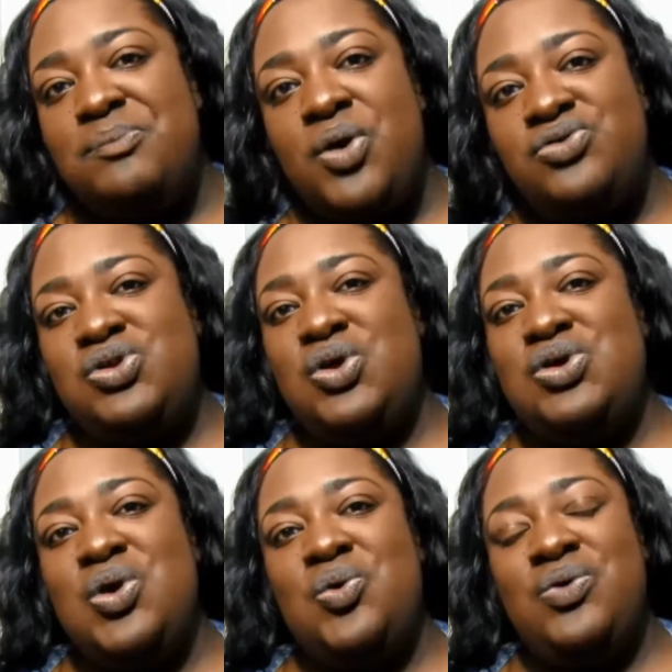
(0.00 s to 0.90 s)
boasting
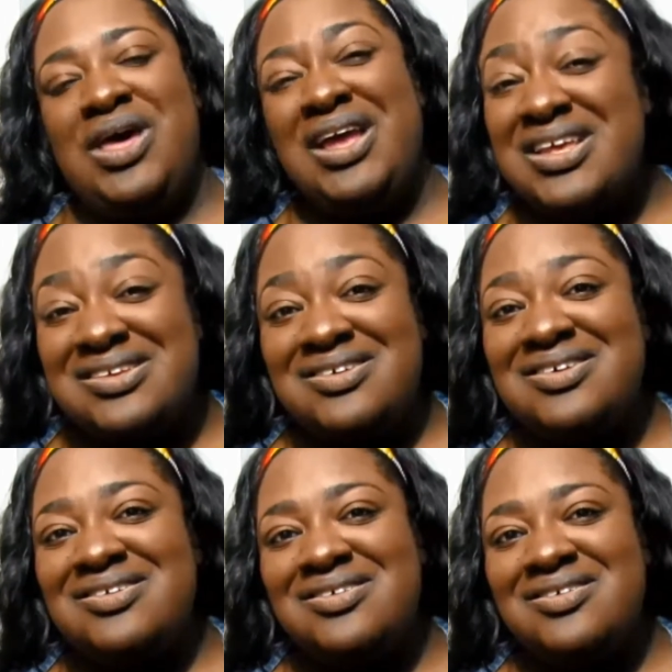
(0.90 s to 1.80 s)
on your
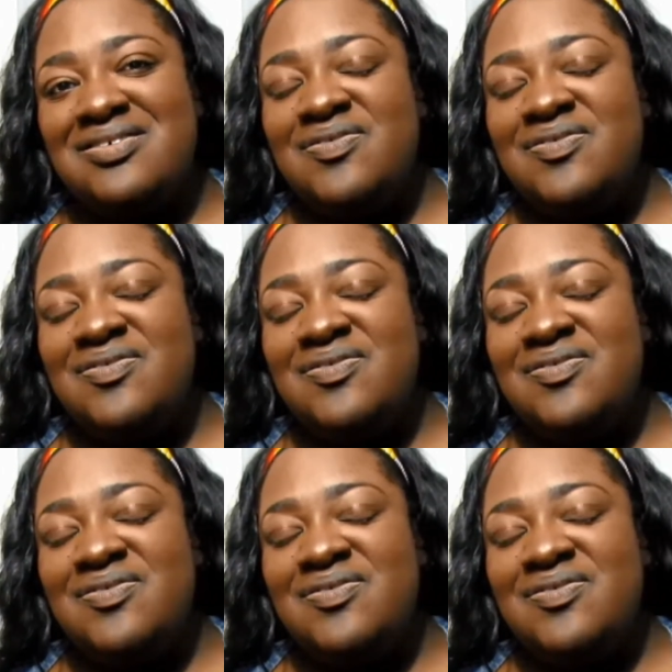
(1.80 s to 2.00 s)
weaknesses?